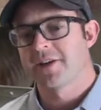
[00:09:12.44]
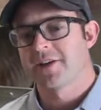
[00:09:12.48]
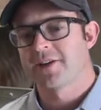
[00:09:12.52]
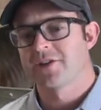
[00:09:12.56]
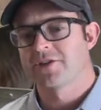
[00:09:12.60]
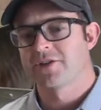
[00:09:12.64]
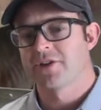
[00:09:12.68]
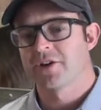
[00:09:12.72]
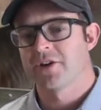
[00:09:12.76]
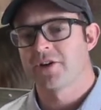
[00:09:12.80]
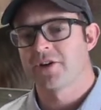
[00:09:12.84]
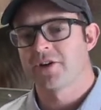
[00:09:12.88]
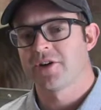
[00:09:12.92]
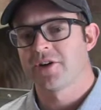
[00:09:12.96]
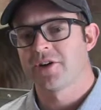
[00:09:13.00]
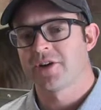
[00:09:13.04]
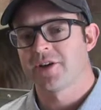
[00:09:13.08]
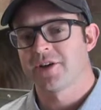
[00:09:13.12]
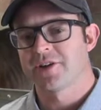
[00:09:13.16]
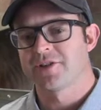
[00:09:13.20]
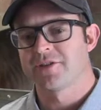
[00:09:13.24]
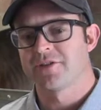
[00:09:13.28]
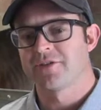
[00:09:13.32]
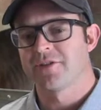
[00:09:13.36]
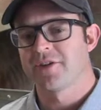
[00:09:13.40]
So
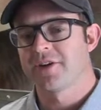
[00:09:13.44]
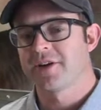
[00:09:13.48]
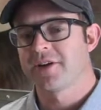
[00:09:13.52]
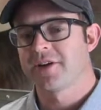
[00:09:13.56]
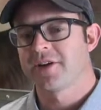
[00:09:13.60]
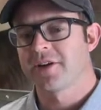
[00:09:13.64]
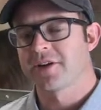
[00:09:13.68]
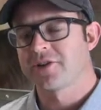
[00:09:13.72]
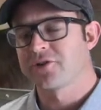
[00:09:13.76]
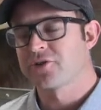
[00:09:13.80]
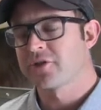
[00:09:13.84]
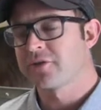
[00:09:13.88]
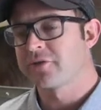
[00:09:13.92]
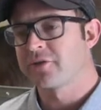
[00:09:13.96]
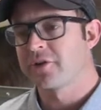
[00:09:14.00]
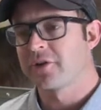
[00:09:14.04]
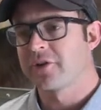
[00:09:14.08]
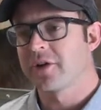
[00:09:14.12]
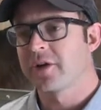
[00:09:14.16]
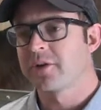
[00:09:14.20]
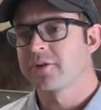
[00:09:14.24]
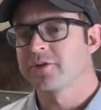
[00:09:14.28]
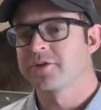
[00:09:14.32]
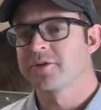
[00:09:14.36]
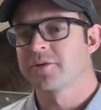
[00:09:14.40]
it's and Soft Falling
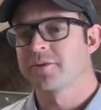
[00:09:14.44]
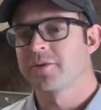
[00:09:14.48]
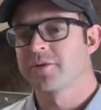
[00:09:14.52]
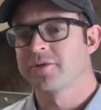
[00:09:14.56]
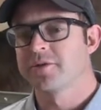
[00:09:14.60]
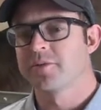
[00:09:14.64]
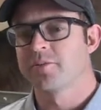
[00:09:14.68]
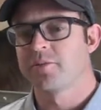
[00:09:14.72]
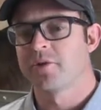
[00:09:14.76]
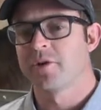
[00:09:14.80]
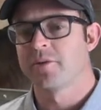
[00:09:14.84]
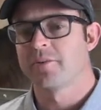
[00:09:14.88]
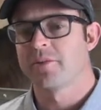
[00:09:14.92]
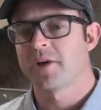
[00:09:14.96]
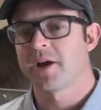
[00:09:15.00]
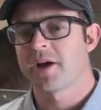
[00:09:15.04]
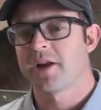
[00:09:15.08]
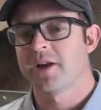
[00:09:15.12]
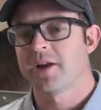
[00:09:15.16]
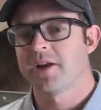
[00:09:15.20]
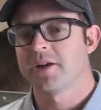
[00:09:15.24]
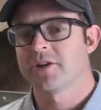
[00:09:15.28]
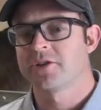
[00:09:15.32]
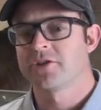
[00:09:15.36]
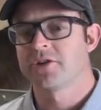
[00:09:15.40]
Rain was a pure
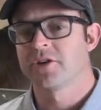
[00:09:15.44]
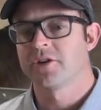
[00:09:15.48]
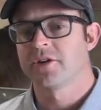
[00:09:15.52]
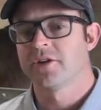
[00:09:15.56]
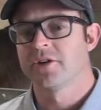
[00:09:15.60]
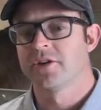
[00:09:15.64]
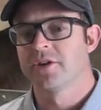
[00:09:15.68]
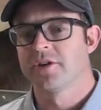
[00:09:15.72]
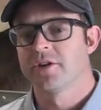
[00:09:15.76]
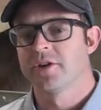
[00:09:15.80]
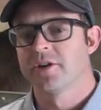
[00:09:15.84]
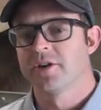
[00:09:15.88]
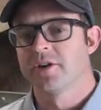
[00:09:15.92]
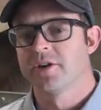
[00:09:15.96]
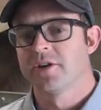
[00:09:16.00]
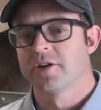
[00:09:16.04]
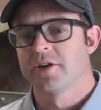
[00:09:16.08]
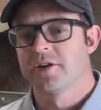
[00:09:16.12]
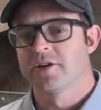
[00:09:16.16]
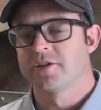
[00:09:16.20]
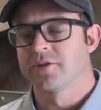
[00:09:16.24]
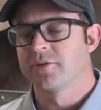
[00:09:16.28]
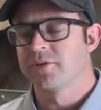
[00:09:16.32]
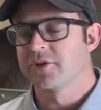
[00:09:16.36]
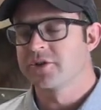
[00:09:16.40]
miler. So
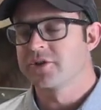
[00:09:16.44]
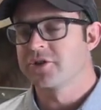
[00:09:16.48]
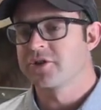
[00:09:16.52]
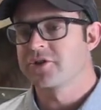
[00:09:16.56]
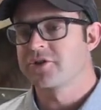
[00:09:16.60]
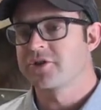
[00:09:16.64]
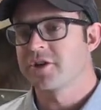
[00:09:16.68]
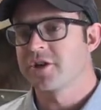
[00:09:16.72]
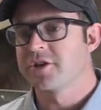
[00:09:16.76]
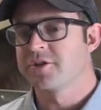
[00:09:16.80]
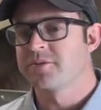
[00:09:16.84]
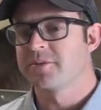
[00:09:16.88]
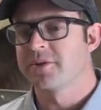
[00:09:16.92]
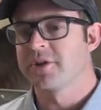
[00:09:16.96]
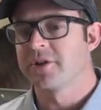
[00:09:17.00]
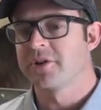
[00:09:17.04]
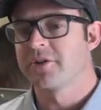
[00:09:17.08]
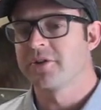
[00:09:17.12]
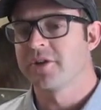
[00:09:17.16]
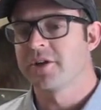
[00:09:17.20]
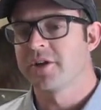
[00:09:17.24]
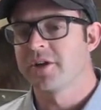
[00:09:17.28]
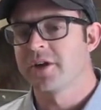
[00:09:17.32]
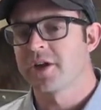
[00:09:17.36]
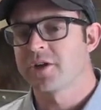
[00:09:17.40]
it's a strange
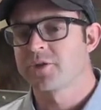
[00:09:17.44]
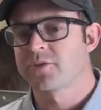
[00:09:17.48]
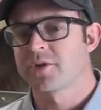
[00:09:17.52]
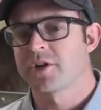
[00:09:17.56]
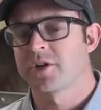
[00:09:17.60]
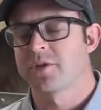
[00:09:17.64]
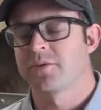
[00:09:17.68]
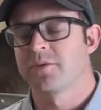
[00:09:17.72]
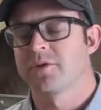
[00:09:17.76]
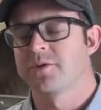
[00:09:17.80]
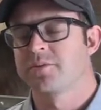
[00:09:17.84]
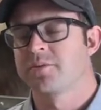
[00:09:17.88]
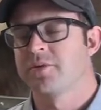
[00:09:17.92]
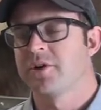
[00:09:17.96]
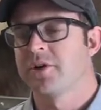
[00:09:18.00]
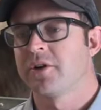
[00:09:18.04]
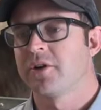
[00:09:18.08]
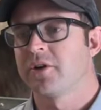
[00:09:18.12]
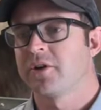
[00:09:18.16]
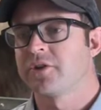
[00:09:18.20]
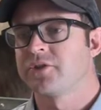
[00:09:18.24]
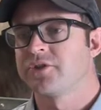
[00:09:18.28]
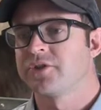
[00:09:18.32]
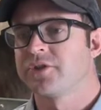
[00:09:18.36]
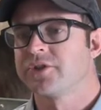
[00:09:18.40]
pedigree, and that's why it was pretty
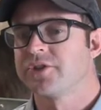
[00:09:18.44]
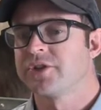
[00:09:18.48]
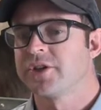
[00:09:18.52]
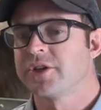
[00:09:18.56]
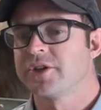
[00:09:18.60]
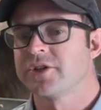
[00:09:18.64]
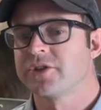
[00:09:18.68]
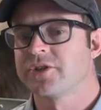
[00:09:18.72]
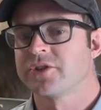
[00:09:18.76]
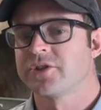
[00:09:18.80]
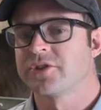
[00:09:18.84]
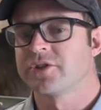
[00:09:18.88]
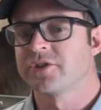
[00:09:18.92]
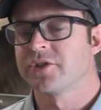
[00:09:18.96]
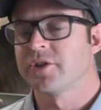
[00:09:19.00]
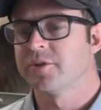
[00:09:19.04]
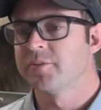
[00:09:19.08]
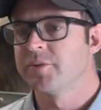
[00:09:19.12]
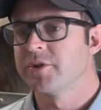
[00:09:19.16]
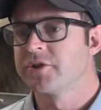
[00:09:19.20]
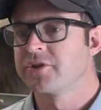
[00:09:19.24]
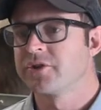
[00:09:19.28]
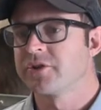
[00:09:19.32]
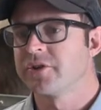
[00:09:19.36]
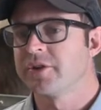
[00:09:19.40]
hard to assess
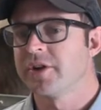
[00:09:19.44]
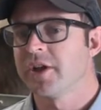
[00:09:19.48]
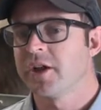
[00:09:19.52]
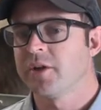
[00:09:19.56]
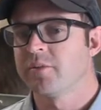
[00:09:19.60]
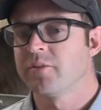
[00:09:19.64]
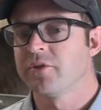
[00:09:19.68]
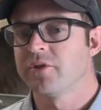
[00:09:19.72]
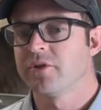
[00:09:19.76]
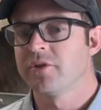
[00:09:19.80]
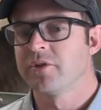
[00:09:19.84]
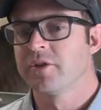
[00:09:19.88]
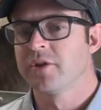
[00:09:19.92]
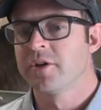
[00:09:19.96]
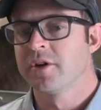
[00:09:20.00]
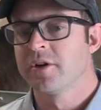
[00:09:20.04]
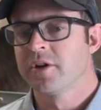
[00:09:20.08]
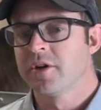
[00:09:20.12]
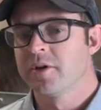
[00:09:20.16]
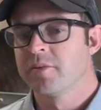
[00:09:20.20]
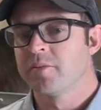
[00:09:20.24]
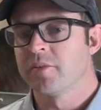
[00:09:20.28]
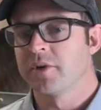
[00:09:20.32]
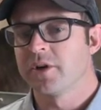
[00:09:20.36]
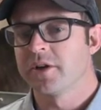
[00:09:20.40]
Nimitz on debut.
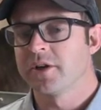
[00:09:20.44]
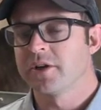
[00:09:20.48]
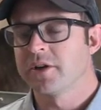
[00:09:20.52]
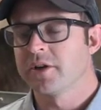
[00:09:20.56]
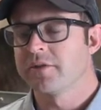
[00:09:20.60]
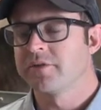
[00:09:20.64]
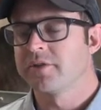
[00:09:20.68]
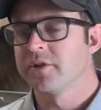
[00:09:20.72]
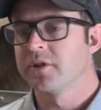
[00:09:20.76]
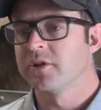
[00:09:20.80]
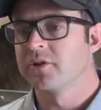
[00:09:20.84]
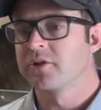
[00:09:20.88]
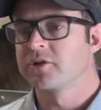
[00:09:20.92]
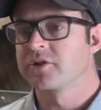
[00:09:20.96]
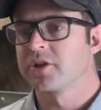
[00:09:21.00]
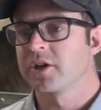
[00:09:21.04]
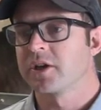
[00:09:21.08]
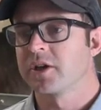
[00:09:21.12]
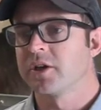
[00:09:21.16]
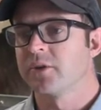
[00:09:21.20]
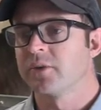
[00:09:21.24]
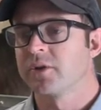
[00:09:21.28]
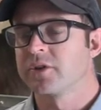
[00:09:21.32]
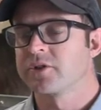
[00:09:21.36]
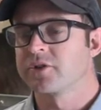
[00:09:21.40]
But he definitely looks like
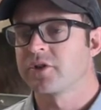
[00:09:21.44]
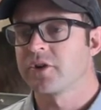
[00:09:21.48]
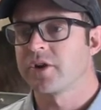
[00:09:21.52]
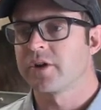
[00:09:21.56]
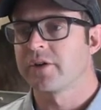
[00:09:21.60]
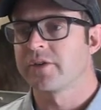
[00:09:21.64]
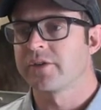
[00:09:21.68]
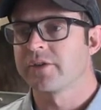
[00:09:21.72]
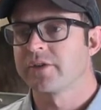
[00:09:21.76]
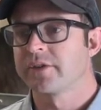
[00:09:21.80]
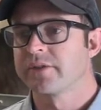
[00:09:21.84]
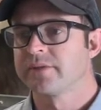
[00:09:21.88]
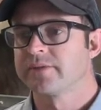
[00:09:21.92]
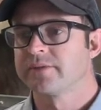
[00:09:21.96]
he wants ground.